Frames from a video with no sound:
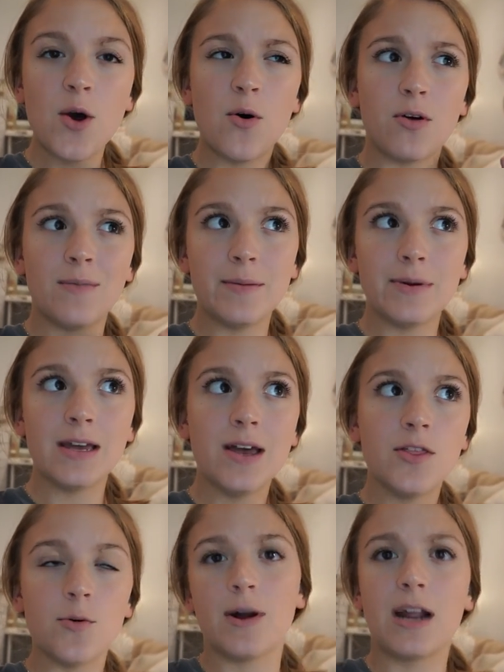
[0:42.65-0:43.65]
or maybe
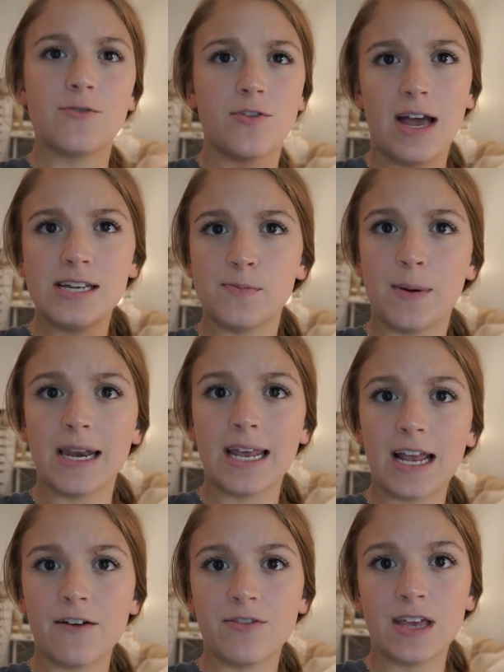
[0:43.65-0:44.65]
the one after that,
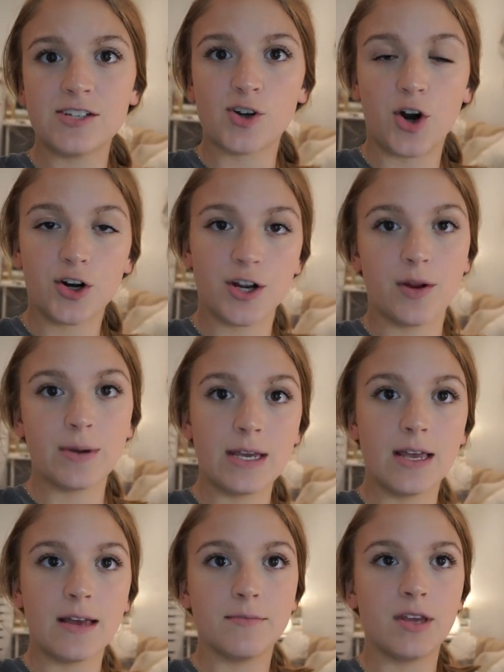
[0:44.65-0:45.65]
depending if things aren't gonna be,